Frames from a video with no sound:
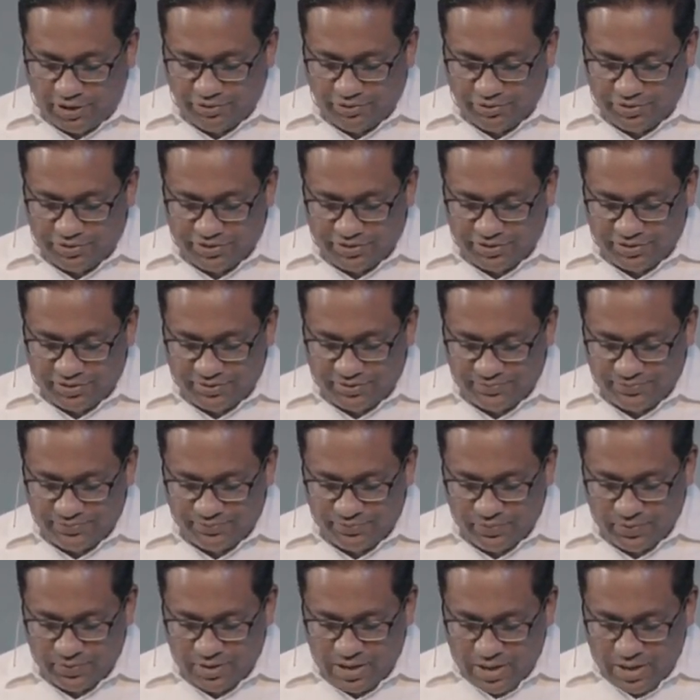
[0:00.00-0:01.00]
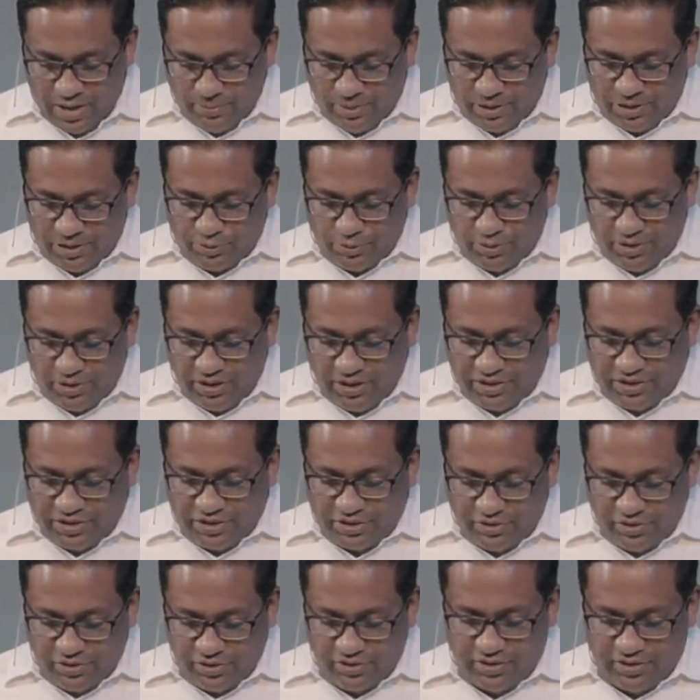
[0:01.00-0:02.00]
because when he has stood the test, he
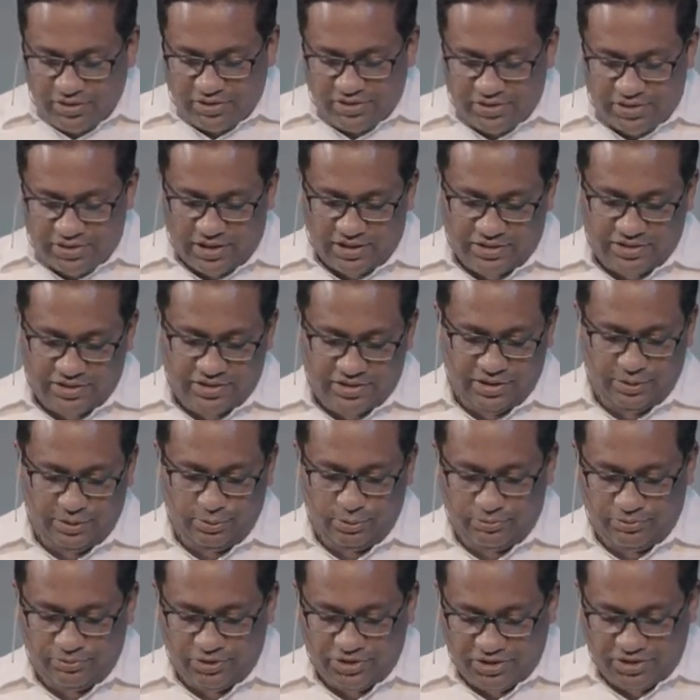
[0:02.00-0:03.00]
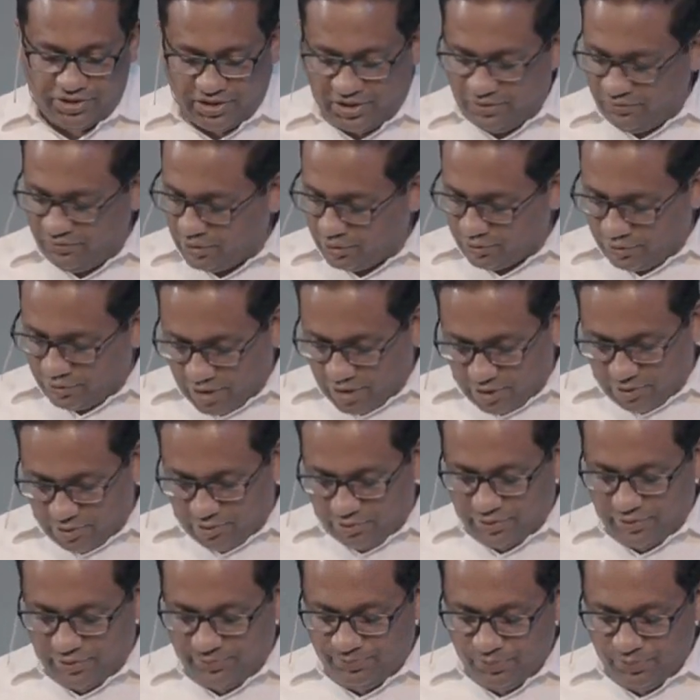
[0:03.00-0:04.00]
will receive the crown of life
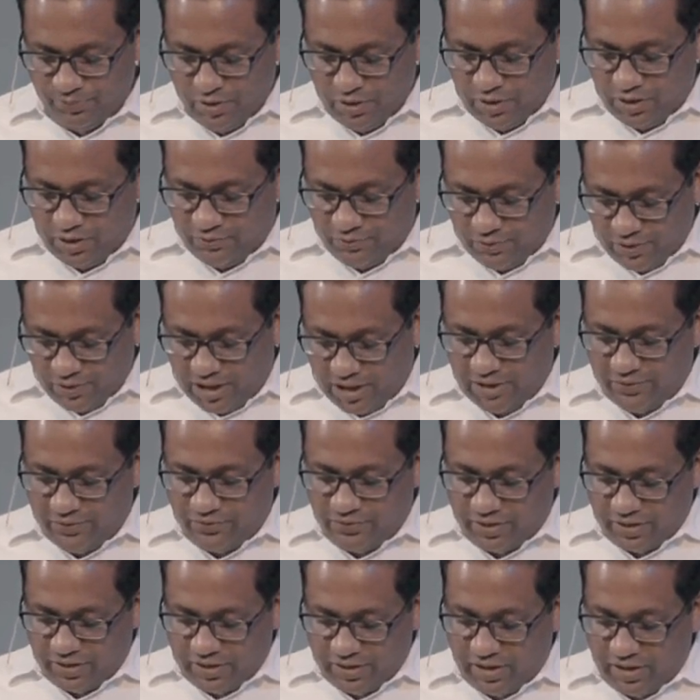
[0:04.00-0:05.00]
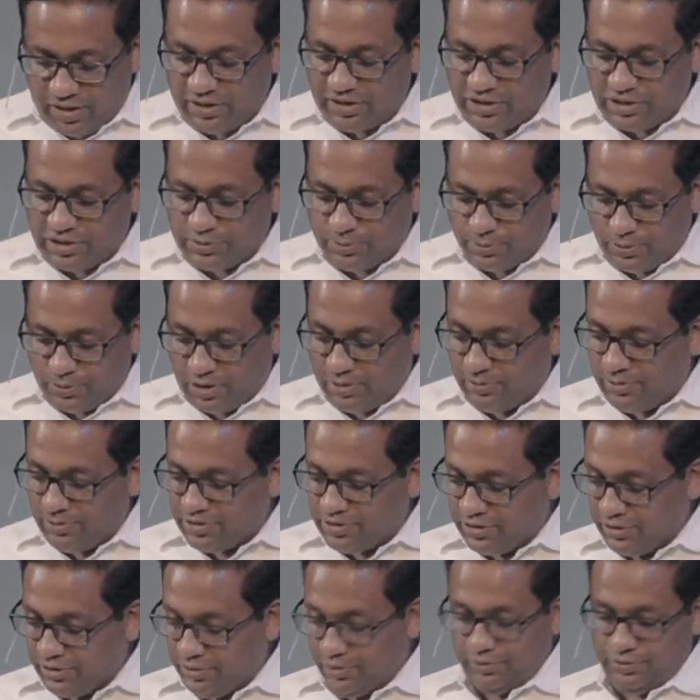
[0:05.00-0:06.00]
that God has promised to those who love him.
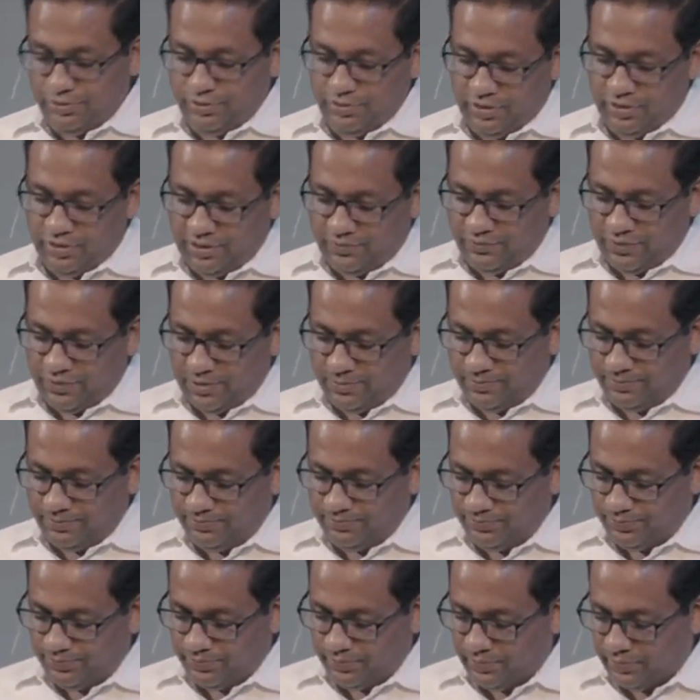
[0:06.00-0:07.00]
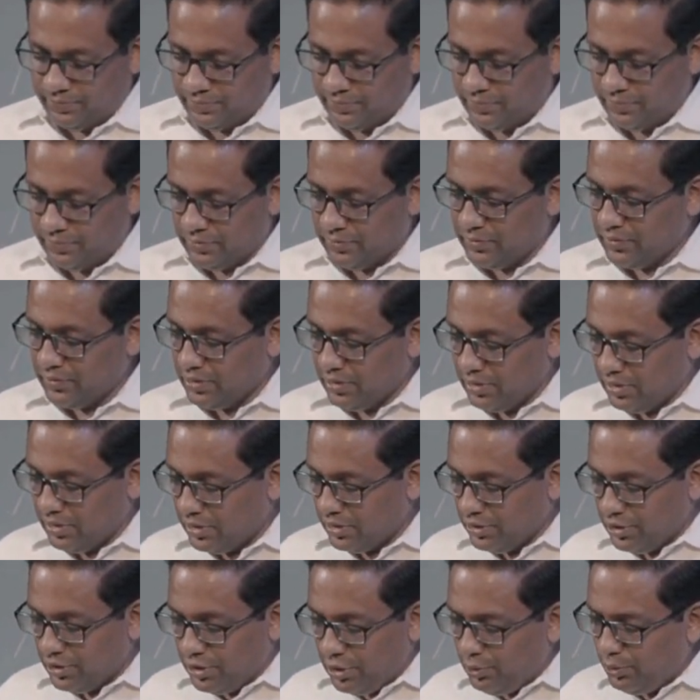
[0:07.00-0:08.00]
No one
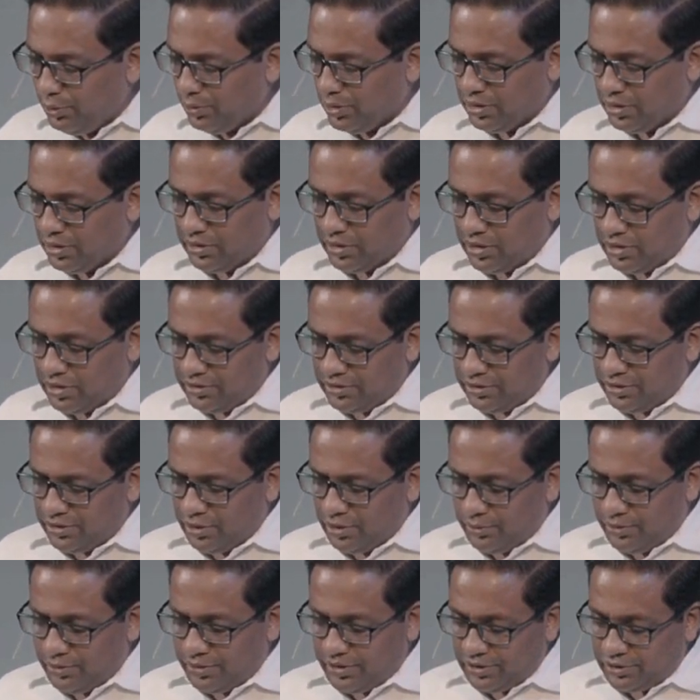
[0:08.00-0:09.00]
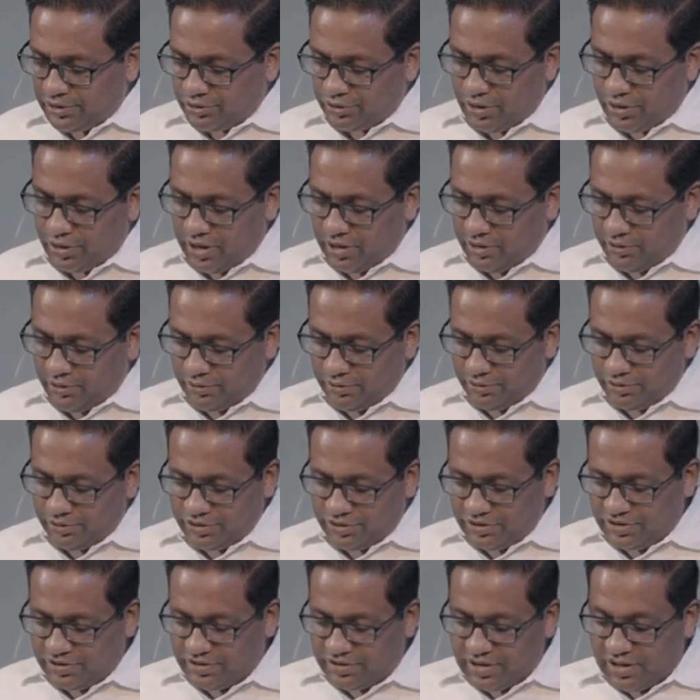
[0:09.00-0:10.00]
undergoing a trial should say, I
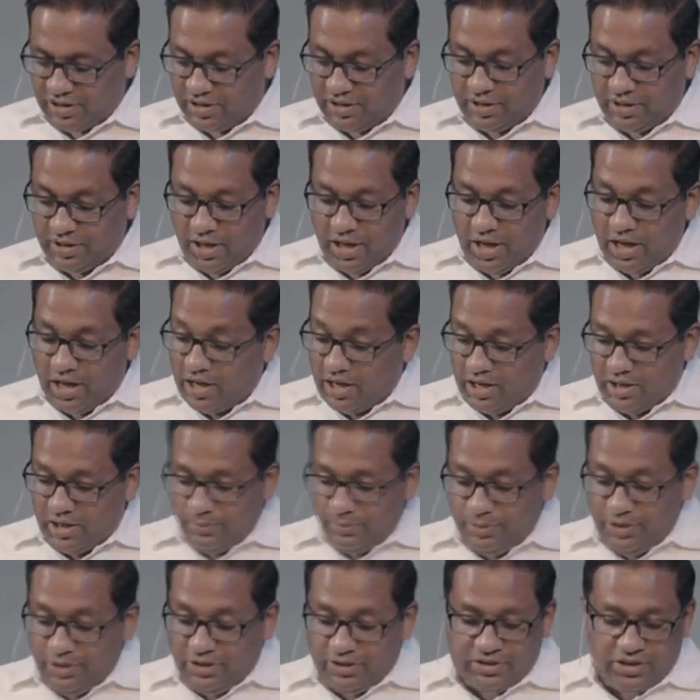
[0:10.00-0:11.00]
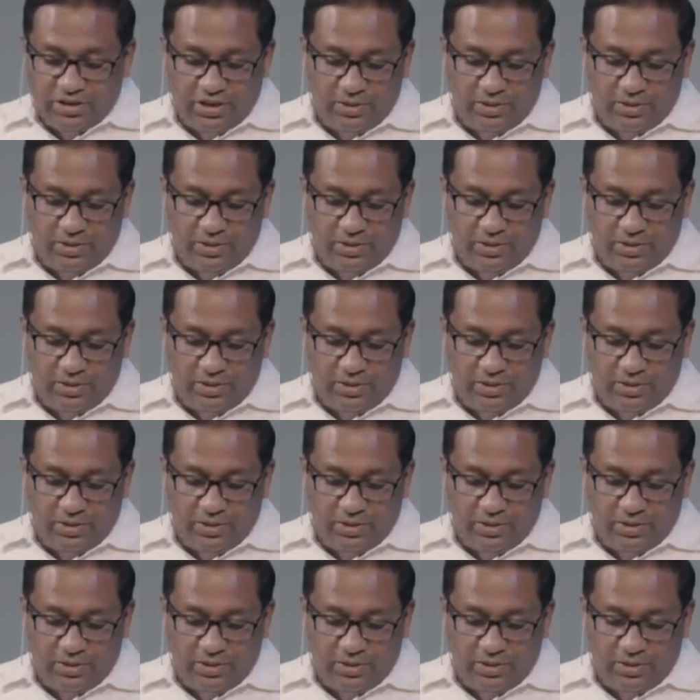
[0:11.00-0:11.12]
am being tempted by God.